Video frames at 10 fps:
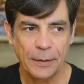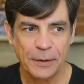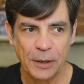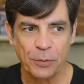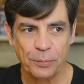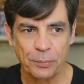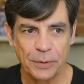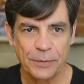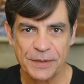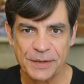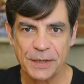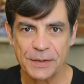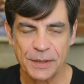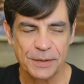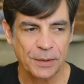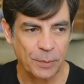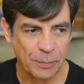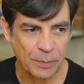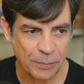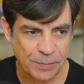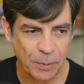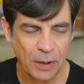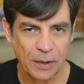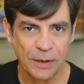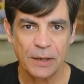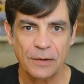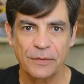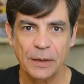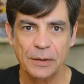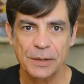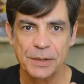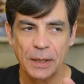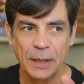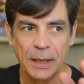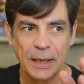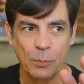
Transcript: you know, through the 60s, it, it, was part of the Confederacy.